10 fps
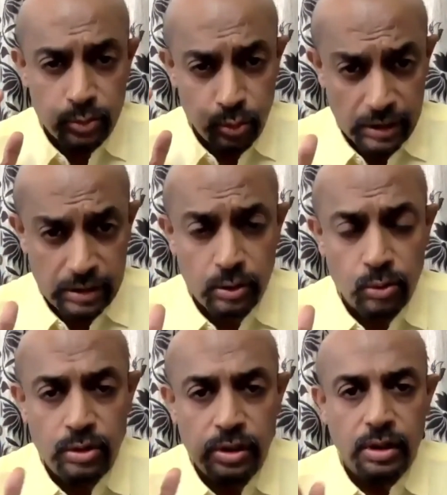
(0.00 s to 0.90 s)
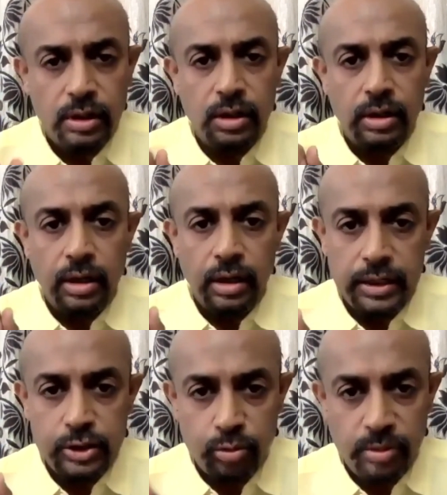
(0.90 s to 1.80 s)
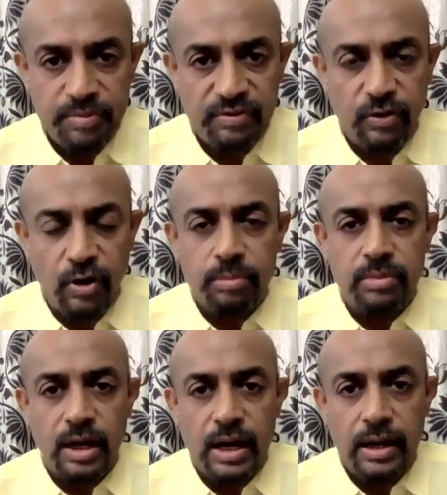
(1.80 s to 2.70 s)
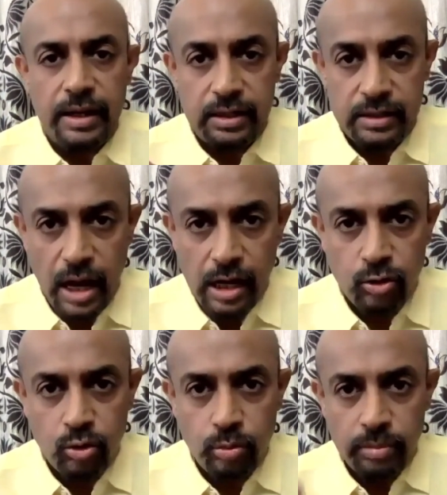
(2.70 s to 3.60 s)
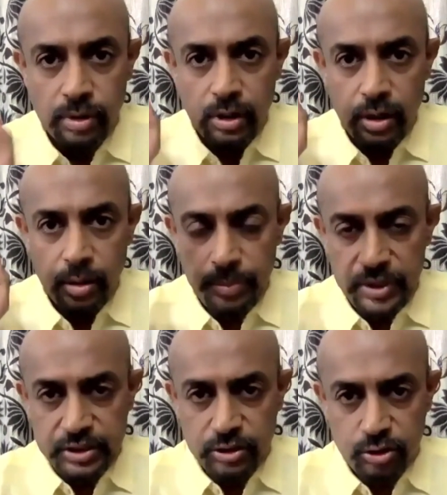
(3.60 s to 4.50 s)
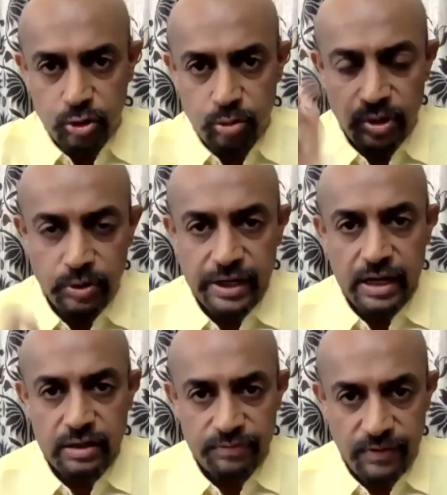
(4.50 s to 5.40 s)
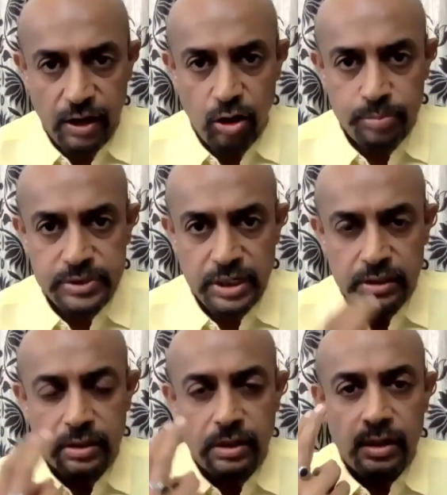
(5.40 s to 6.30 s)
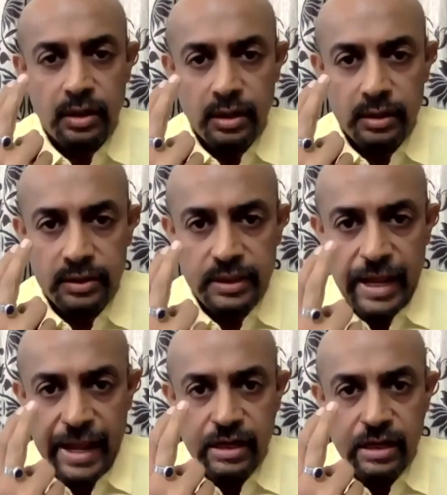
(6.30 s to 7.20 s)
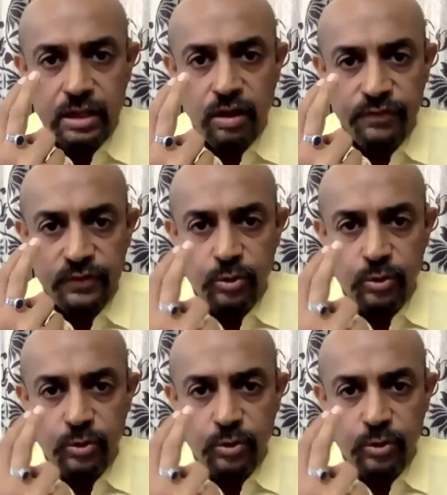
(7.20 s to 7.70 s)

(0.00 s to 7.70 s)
To conclude, it should be performed in a dark room. Patient be looking at a far object. The angle of